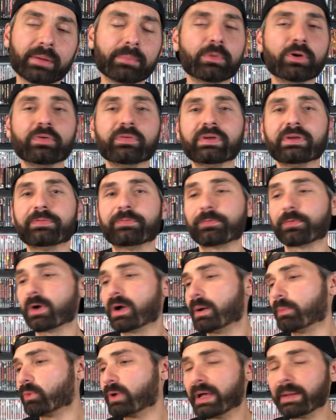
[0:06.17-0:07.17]
a movie
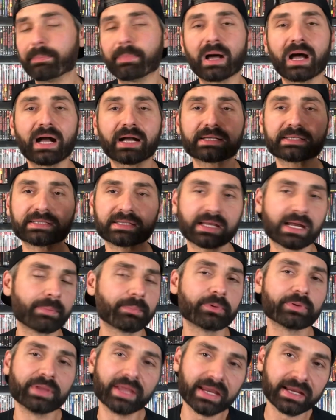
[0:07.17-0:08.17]
from Redbox a
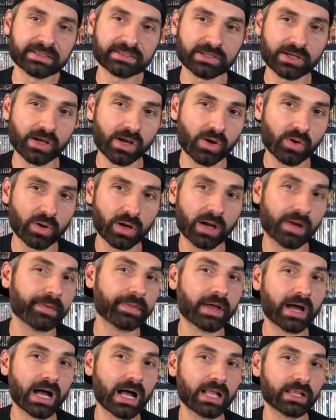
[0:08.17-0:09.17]
couple days ago called
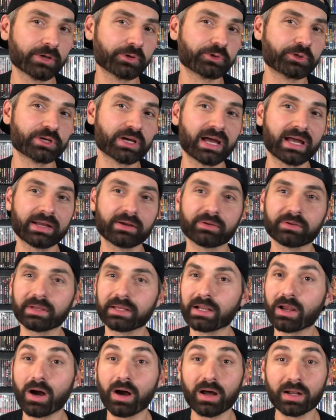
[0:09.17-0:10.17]
The Hollow Child,
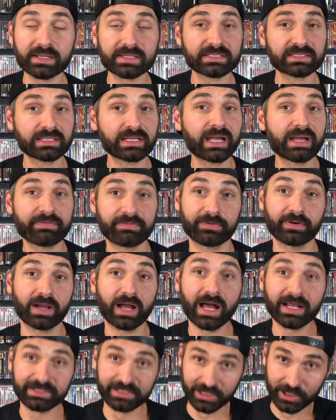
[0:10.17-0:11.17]
and honestly, I
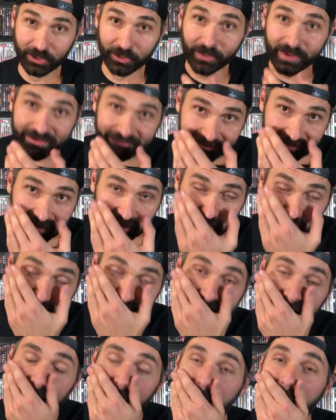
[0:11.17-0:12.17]
forgot to review
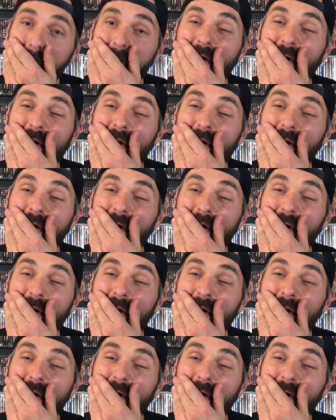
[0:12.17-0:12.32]
it.